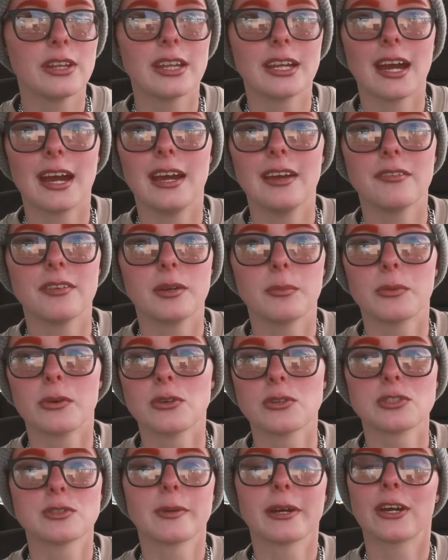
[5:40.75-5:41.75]
the guy even
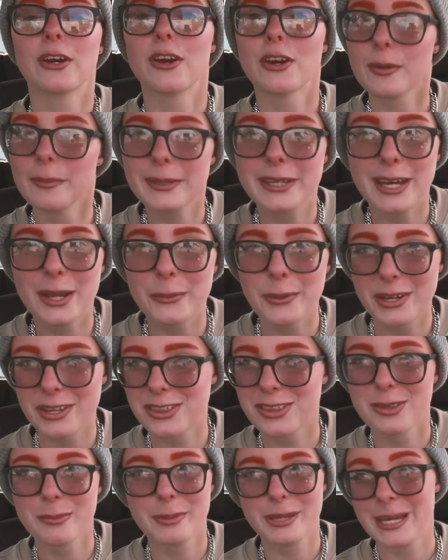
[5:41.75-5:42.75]
approached my car to begin
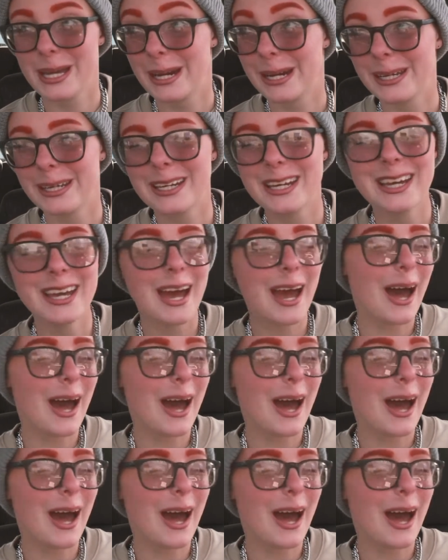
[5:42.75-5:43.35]
with in the beginning.